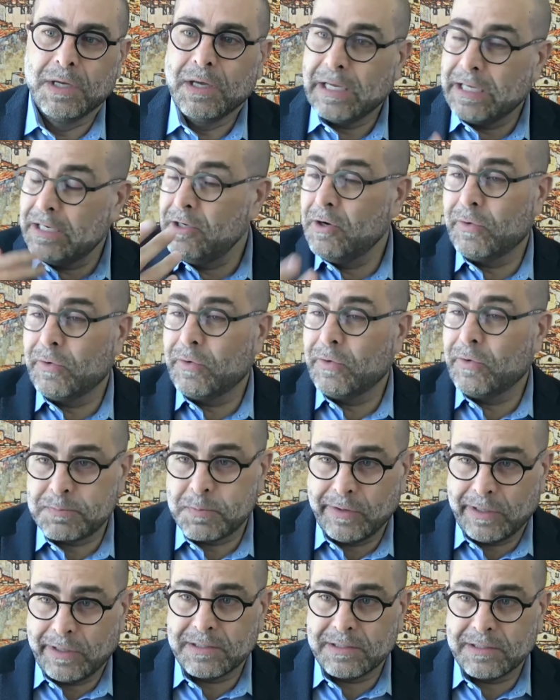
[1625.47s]
In your
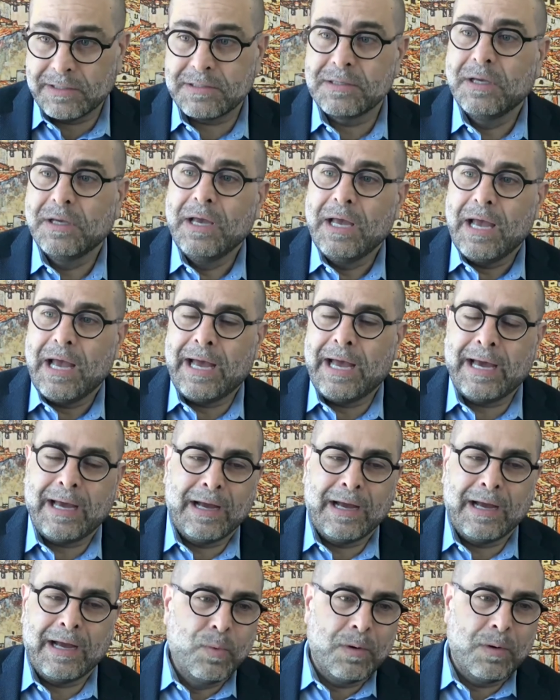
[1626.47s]
experience,
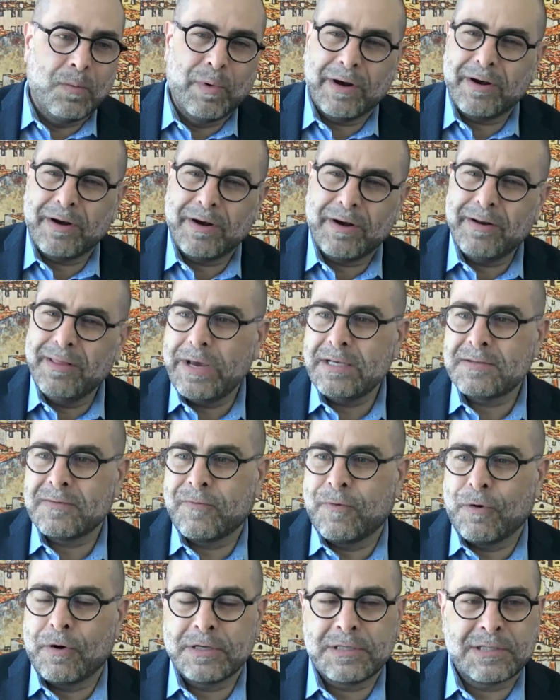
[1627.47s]
what are the ways
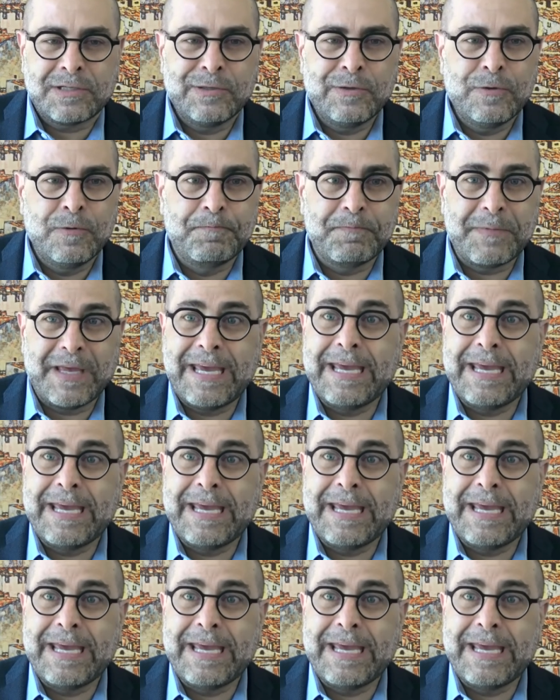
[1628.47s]
for us to